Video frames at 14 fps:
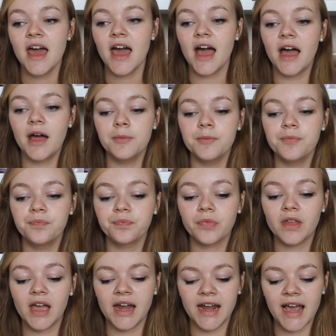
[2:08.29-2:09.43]
and
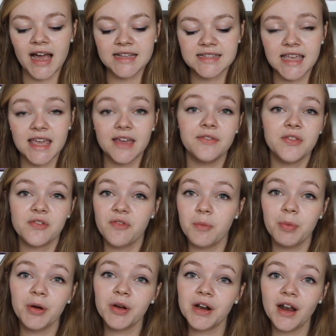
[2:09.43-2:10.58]
it has gifts for
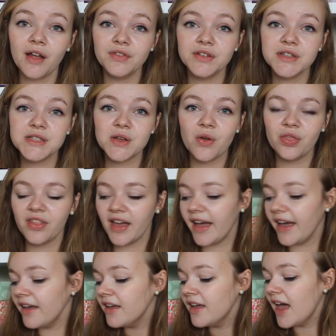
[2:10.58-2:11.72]
book lovers on there,